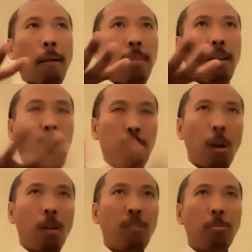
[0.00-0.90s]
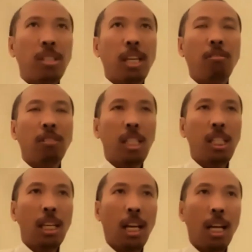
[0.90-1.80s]
the response from the
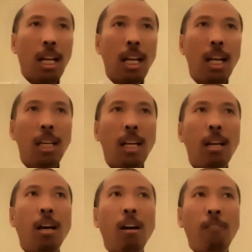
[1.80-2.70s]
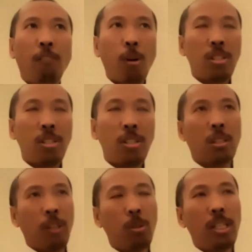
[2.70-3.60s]
security forces of
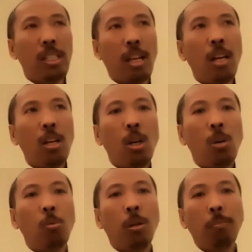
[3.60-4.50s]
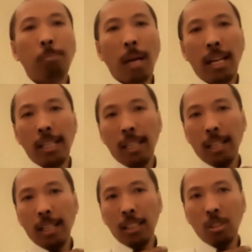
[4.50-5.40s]
Indonesia were by
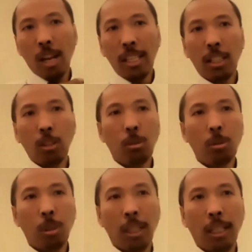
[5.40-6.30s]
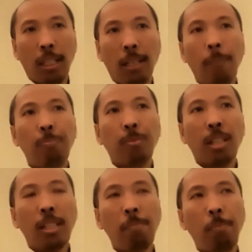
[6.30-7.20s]
trying to
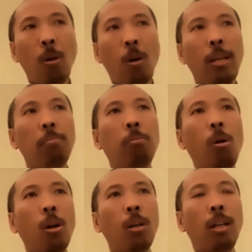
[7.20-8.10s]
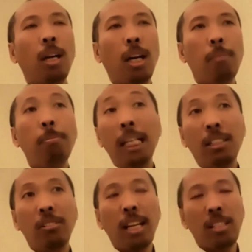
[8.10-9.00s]
deploy more
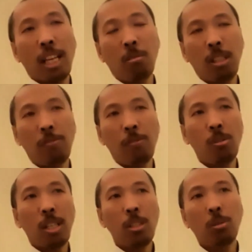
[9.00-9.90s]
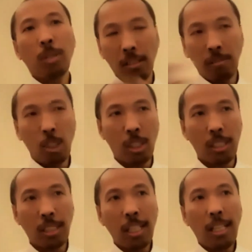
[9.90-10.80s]
military and security forces to that
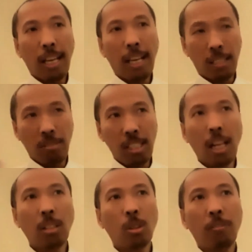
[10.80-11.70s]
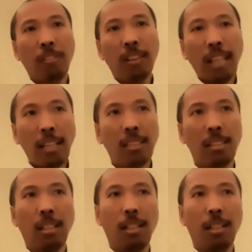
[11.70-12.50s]
regions. As a result of that